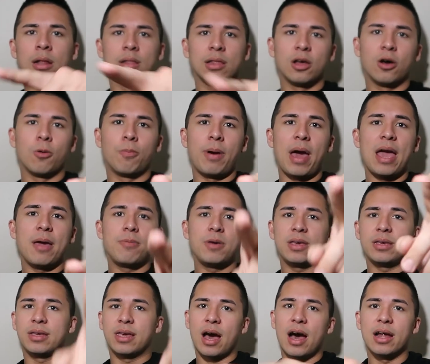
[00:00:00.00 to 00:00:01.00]
Lil
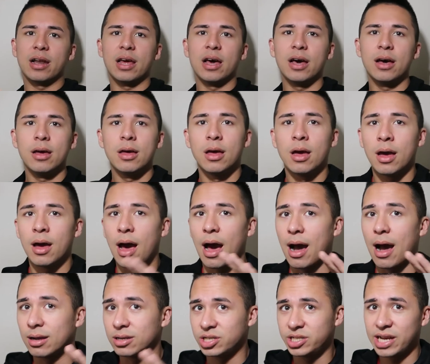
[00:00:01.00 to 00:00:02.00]
Baby, Gunna,
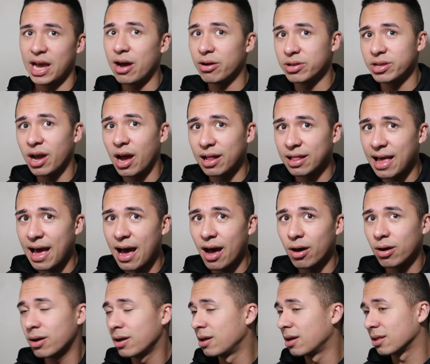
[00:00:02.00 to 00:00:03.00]
shouting y'all
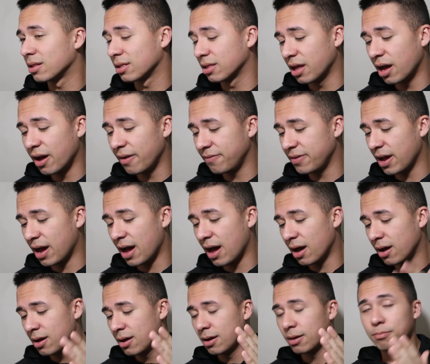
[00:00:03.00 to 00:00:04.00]
out. Love
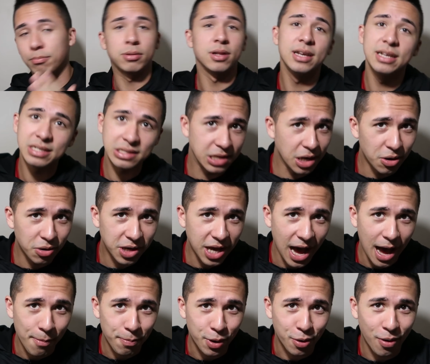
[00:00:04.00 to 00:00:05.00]
y'all. Please don't
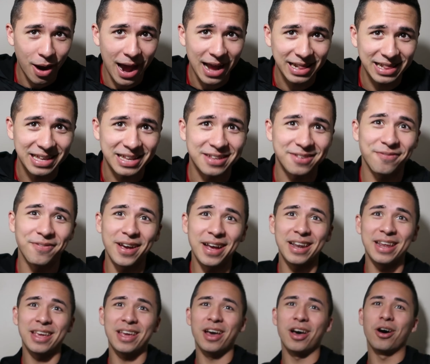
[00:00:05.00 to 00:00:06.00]
copyright this
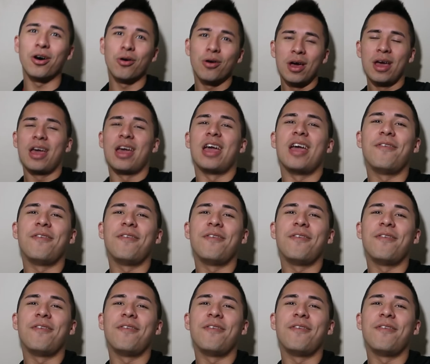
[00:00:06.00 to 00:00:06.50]
video.